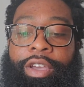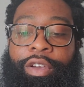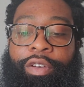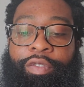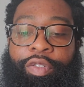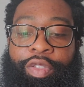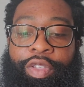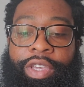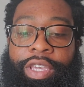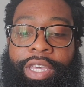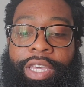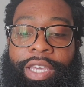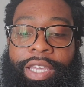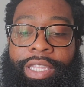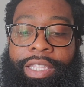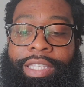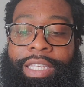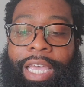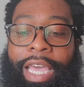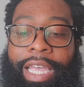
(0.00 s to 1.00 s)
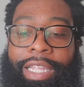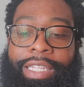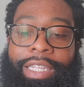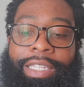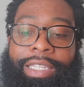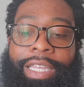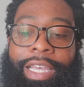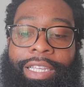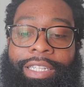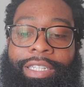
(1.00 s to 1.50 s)
for the kids at the
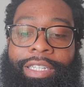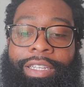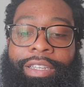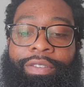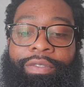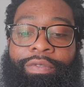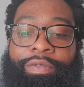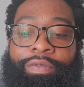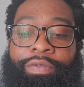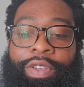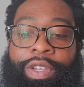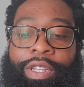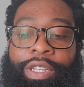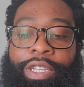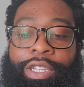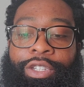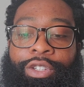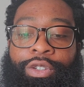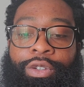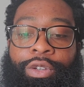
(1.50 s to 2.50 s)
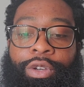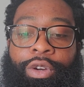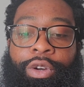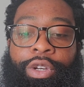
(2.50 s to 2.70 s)
Teshi village,